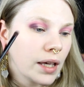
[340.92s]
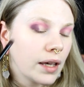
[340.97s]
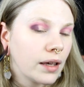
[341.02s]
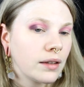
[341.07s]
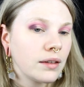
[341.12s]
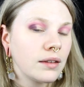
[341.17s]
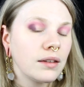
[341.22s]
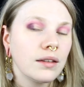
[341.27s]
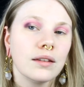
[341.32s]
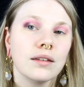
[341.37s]

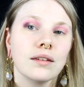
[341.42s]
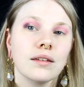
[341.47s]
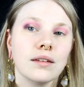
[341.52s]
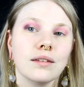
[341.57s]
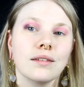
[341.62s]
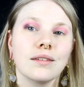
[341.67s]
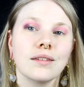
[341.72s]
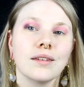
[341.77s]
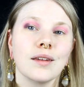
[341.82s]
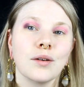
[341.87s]
And this
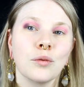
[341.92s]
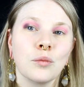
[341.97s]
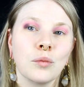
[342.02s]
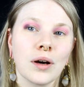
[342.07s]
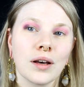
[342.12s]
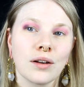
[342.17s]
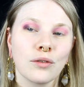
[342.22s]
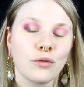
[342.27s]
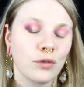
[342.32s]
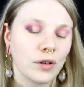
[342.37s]
is
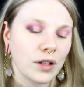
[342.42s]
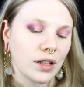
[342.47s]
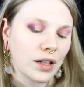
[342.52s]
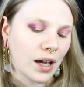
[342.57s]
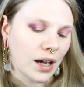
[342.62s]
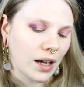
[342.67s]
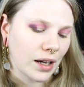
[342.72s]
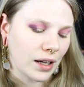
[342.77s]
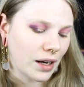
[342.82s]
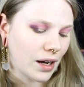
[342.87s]
one thing
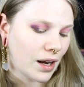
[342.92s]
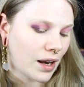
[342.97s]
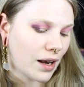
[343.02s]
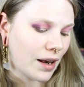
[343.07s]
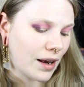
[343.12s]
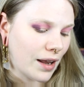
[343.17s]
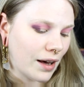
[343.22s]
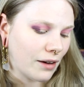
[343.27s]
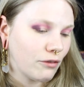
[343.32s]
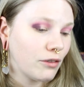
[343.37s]
I
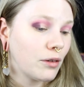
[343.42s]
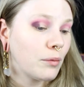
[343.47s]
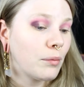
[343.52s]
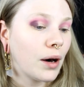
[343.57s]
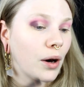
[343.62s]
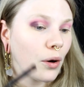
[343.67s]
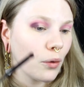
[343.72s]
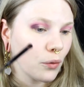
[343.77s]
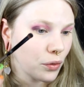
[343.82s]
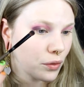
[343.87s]
love
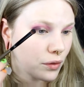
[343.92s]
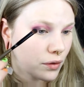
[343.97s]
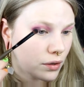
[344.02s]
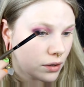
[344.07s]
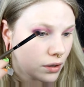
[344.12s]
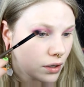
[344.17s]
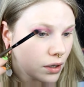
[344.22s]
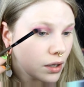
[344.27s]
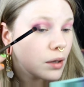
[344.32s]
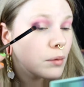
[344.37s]
about
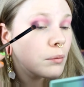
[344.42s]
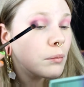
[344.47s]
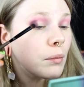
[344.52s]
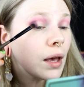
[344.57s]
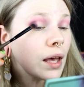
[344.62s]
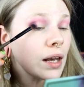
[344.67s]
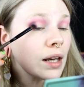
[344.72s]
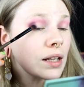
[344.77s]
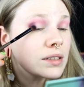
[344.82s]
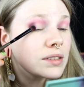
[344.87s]

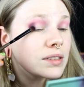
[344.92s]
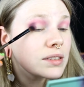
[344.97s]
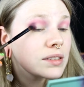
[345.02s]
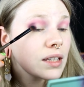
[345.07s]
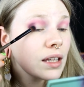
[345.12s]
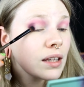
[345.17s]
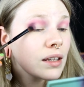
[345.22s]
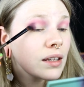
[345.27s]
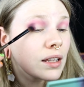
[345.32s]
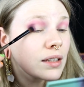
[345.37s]
palettes
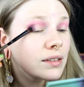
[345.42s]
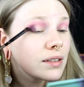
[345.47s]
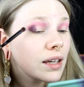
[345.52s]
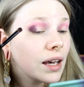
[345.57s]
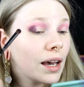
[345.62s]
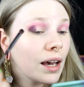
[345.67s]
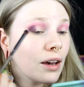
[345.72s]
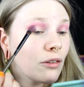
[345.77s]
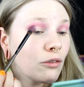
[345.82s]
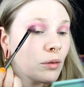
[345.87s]
that
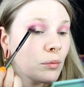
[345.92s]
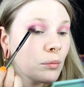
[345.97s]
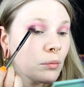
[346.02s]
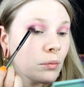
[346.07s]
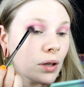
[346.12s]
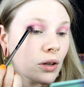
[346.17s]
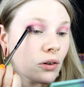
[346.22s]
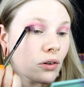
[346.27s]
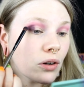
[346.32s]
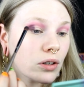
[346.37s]
have
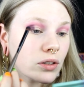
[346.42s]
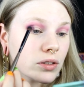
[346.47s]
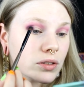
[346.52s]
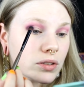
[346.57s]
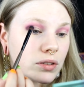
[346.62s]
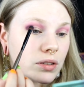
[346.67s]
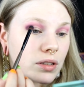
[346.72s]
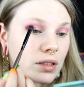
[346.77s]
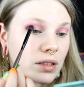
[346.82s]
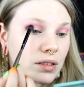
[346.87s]

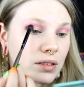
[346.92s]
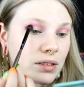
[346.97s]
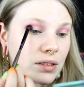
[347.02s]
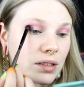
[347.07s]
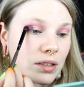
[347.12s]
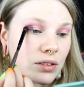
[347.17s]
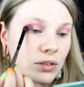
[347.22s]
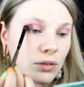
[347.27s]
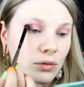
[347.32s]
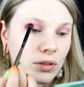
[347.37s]
mirrors is
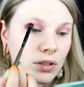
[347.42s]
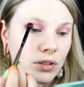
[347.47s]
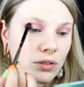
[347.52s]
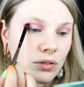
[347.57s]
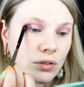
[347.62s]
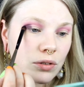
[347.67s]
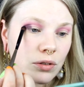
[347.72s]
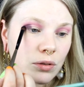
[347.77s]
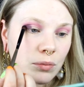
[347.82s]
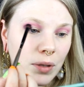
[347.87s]
that you can do
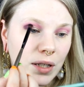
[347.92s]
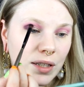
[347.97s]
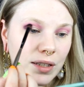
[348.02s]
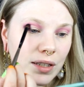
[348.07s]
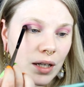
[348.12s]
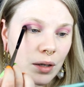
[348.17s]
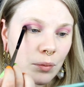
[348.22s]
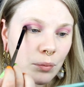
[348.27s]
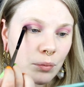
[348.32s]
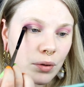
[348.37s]
your
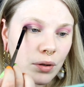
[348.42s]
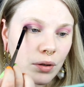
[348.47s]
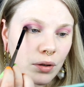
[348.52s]
makeup